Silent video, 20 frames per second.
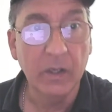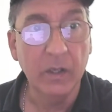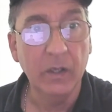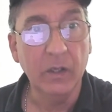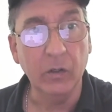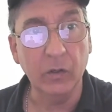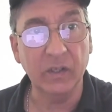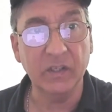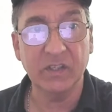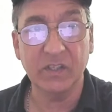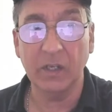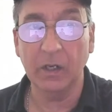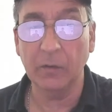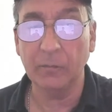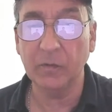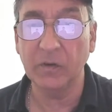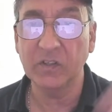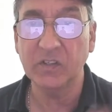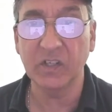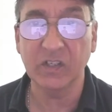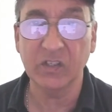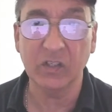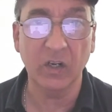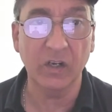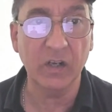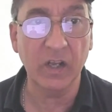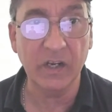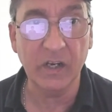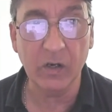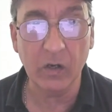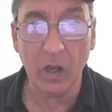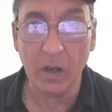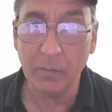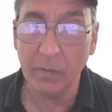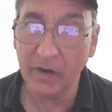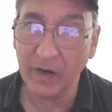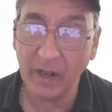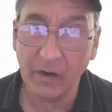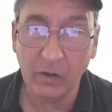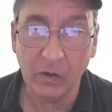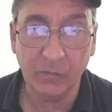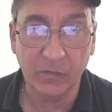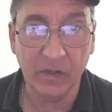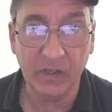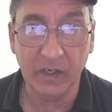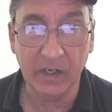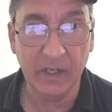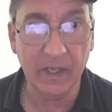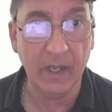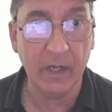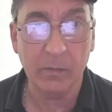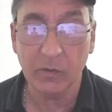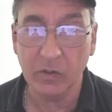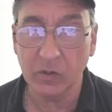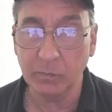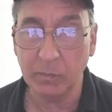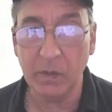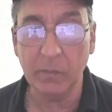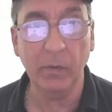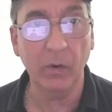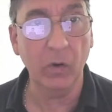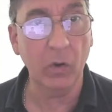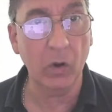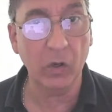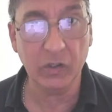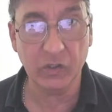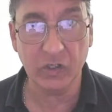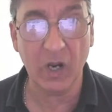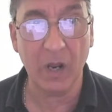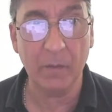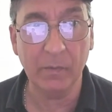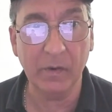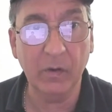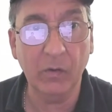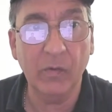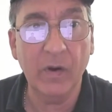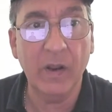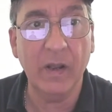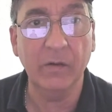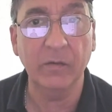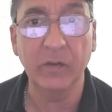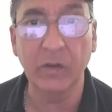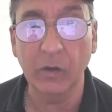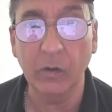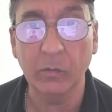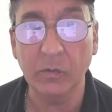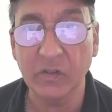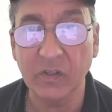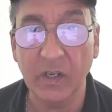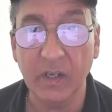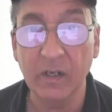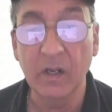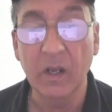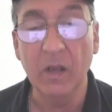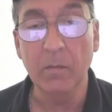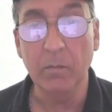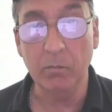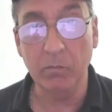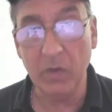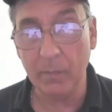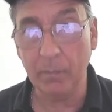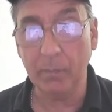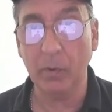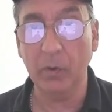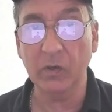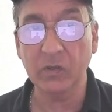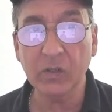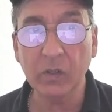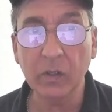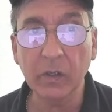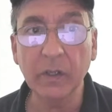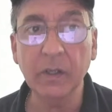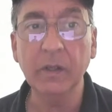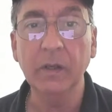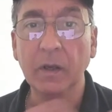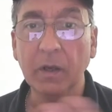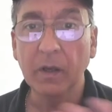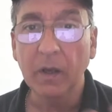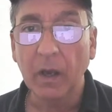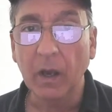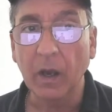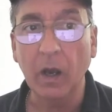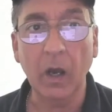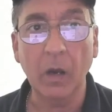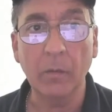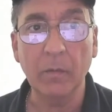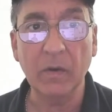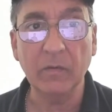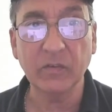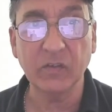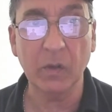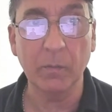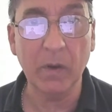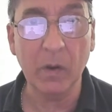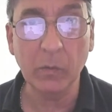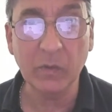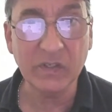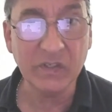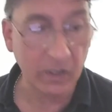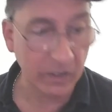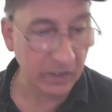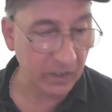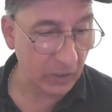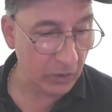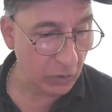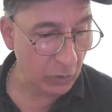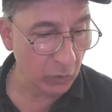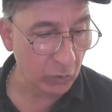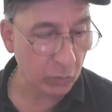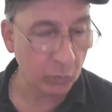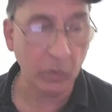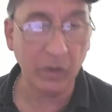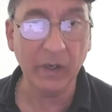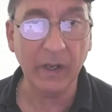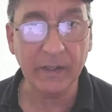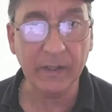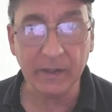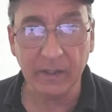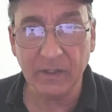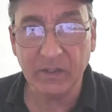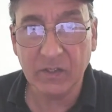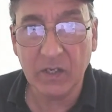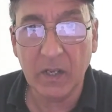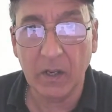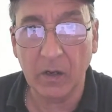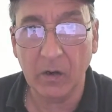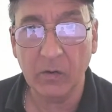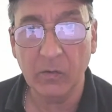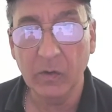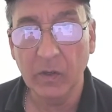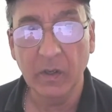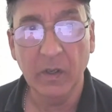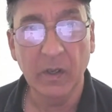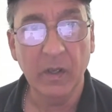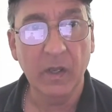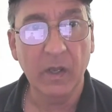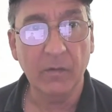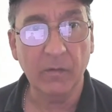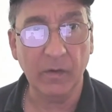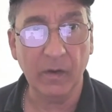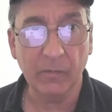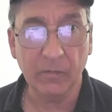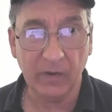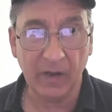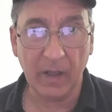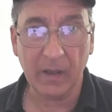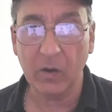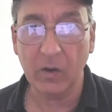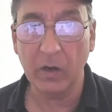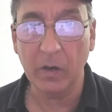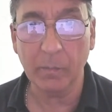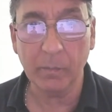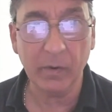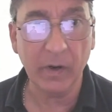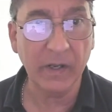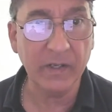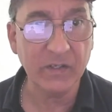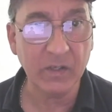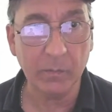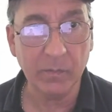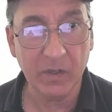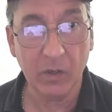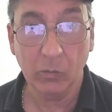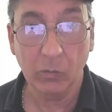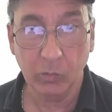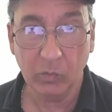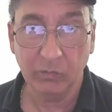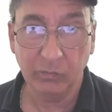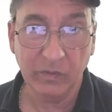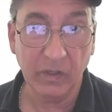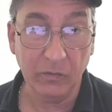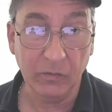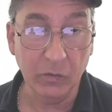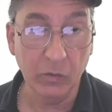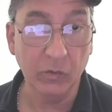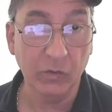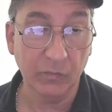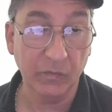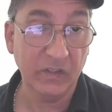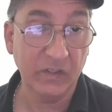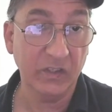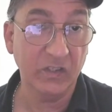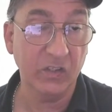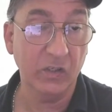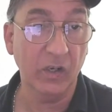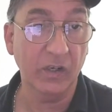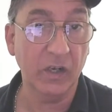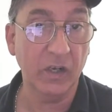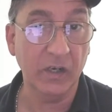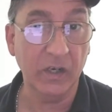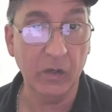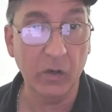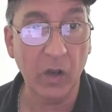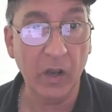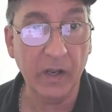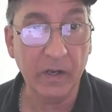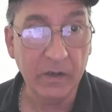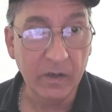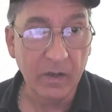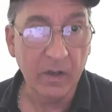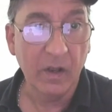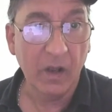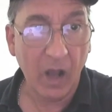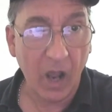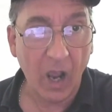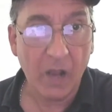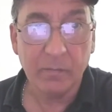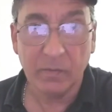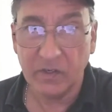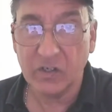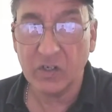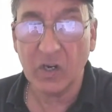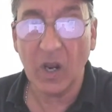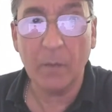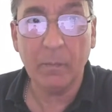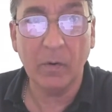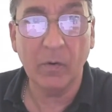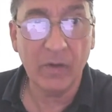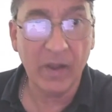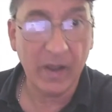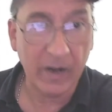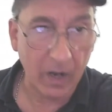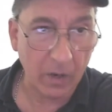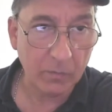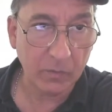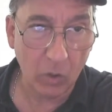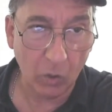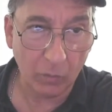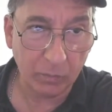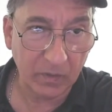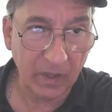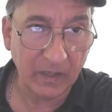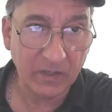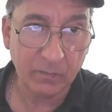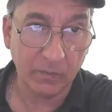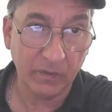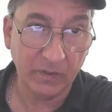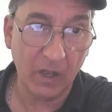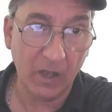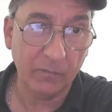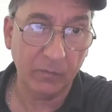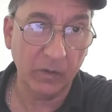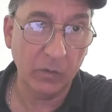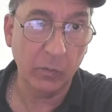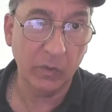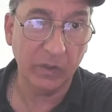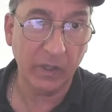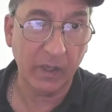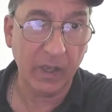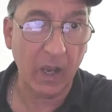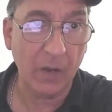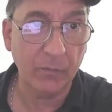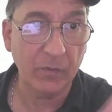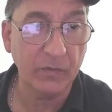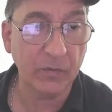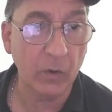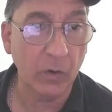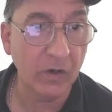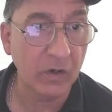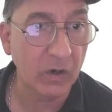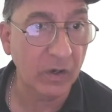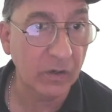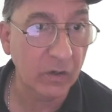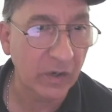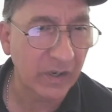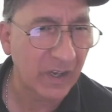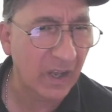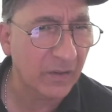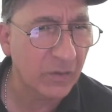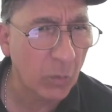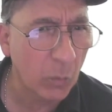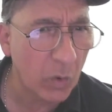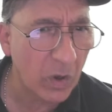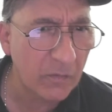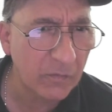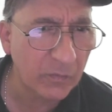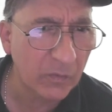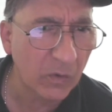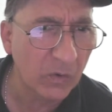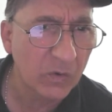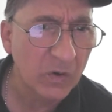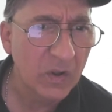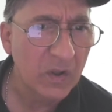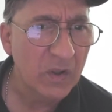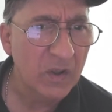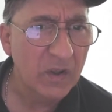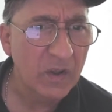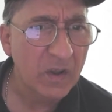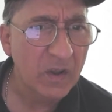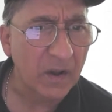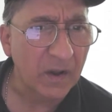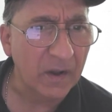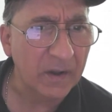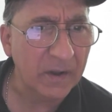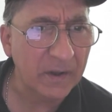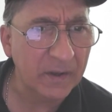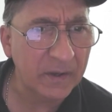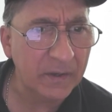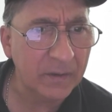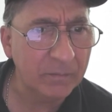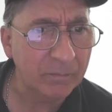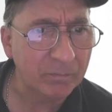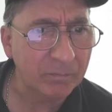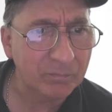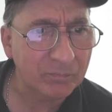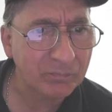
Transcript: You could sell it for $69.99, but I don't know if you're going to get it because people are shopping around. You know what I'm saying? Me personally, um, if somebody was selling a used one like this here, uh, for that kind of price, I mean, you know, used for $69.99, nine ninety nine, I'd be shopping around. I'd go de- definitely with a guy for $39.99. The one for um,